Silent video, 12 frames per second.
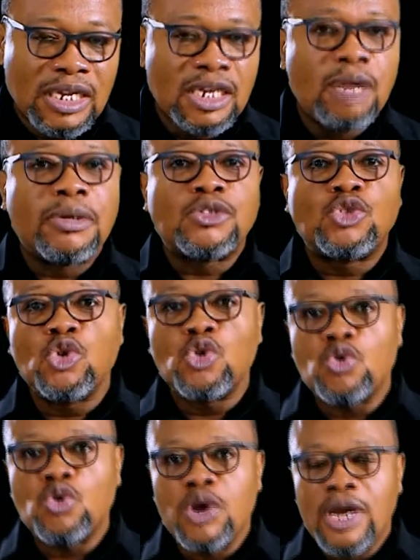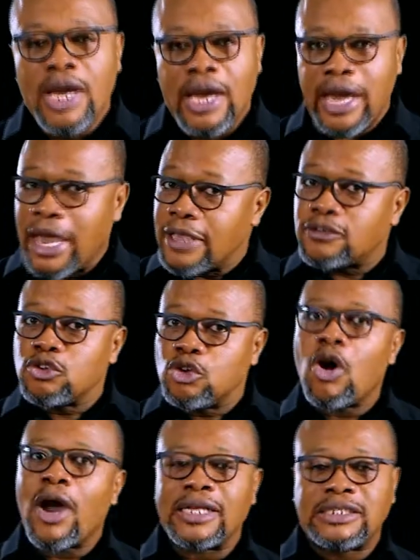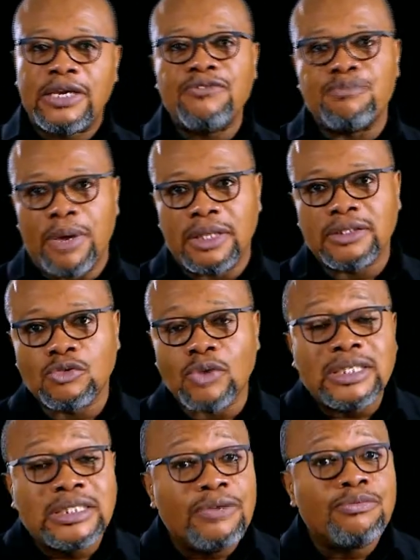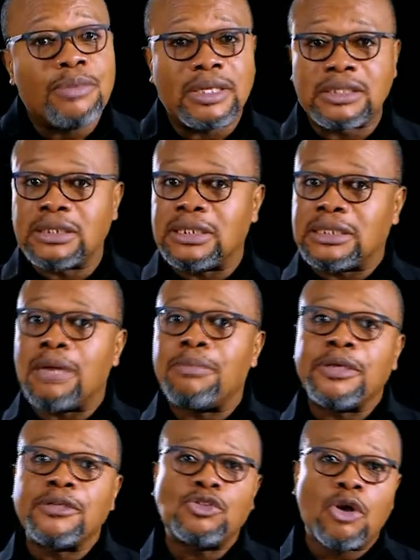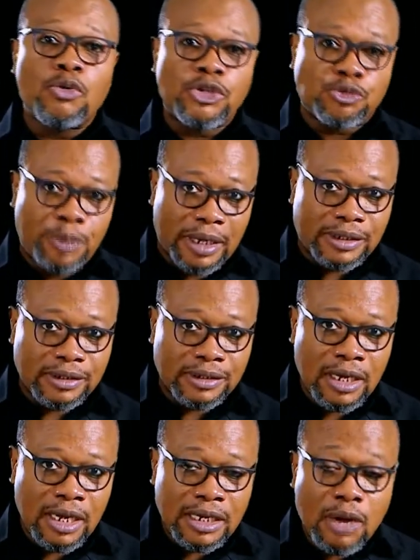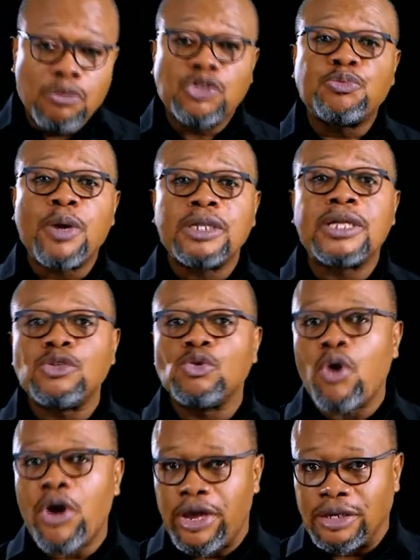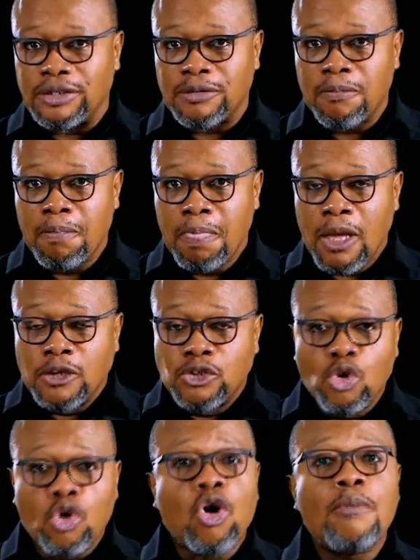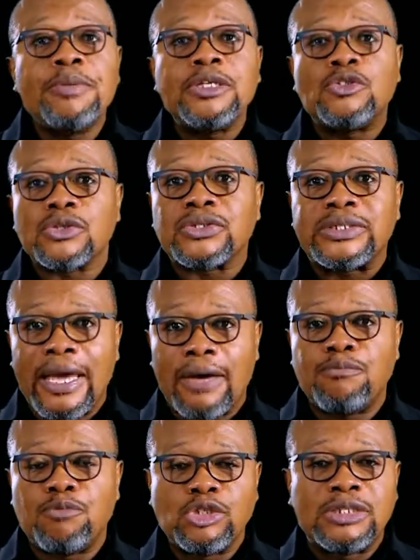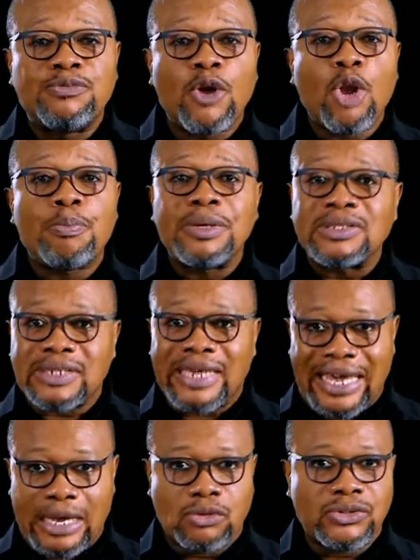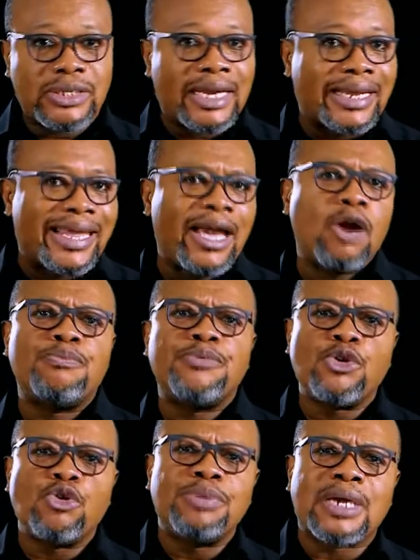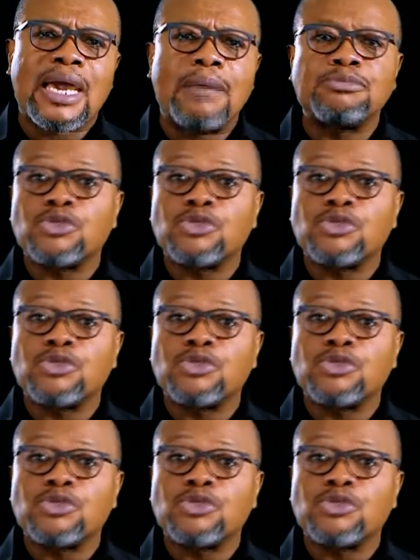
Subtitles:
Number 2 is your achievement. Your achievement determines your respect, the respect that you earn. So commit yourself to developing skills that can help you become